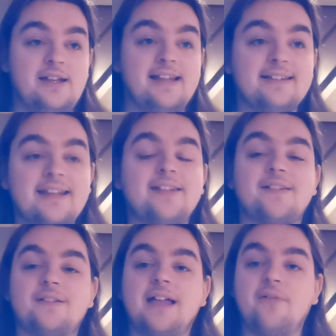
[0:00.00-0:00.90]
At
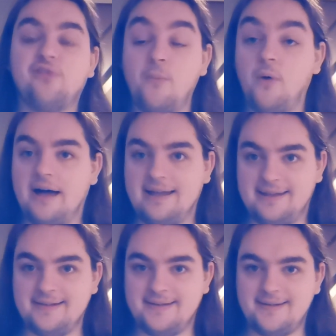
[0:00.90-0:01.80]
least that from what
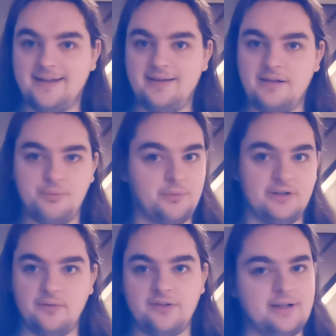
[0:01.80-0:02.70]
I can see. They
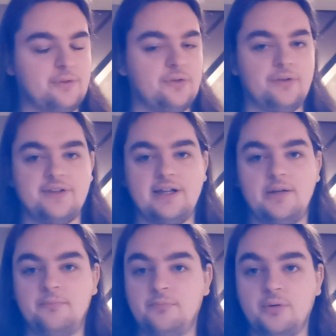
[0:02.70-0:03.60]
probably do sours all the
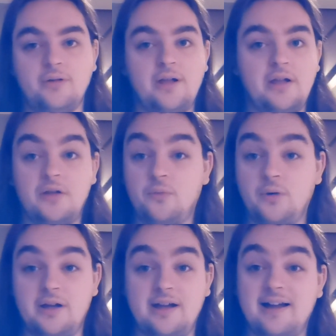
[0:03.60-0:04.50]
time, but
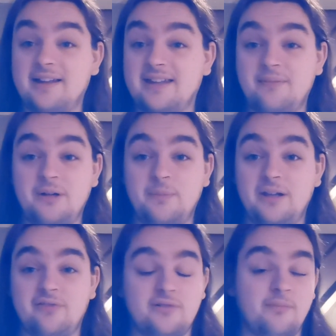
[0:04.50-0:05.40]
where I get my
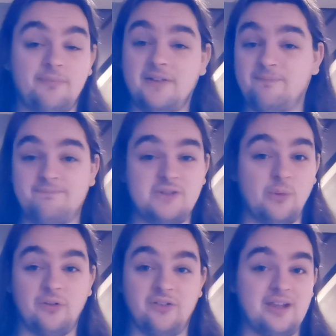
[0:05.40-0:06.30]
beer from, I
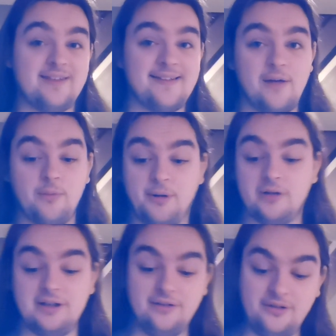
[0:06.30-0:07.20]
don't see sour
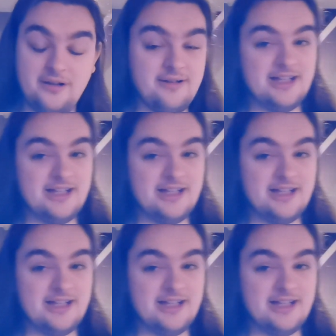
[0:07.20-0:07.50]
Pollys.